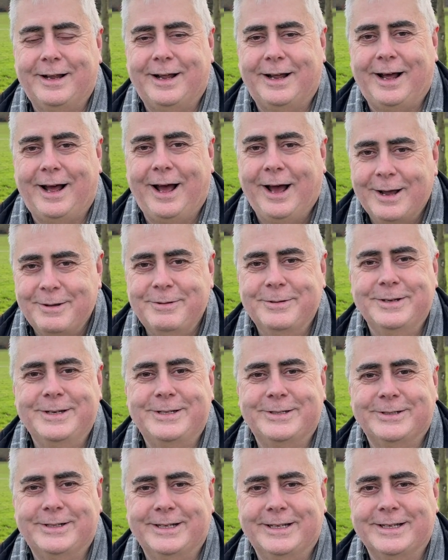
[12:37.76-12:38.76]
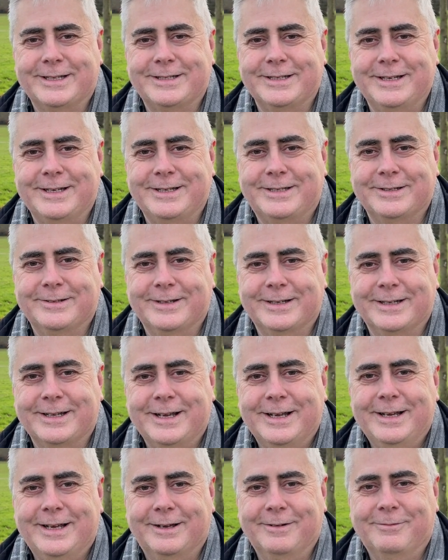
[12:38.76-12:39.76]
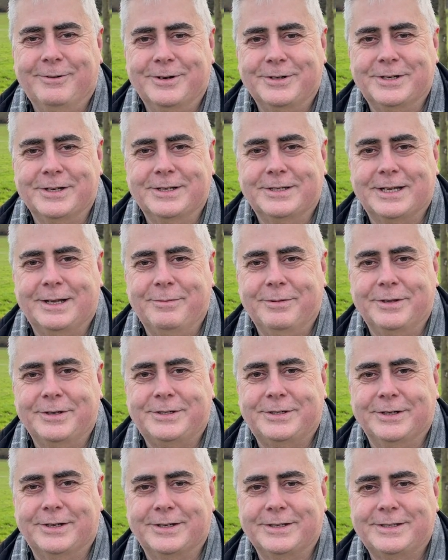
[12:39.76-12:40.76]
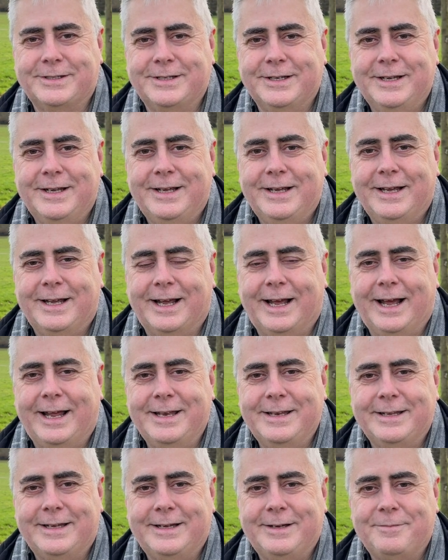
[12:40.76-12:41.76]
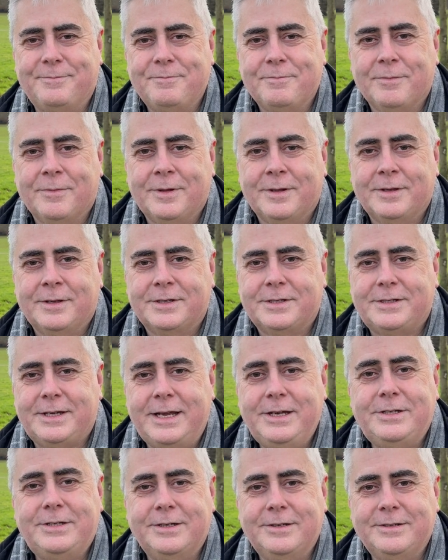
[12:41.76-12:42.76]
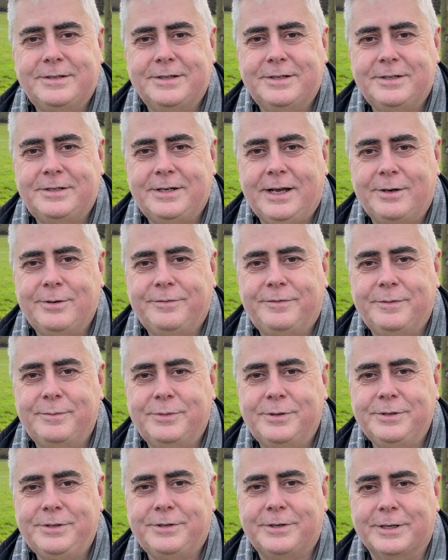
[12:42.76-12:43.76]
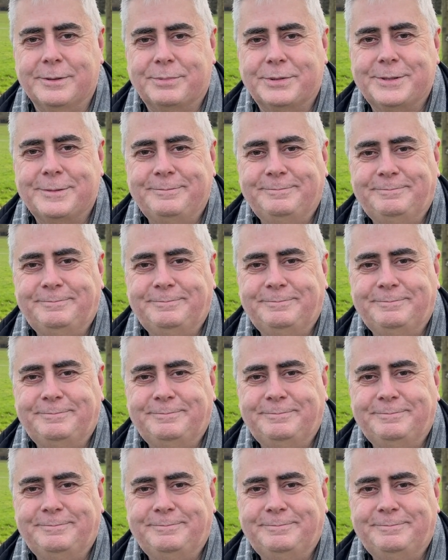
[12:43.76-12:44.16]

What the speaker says: I hope you enjoyed listening to it and watching some of the shots, and stay tuned to the channel for more trips.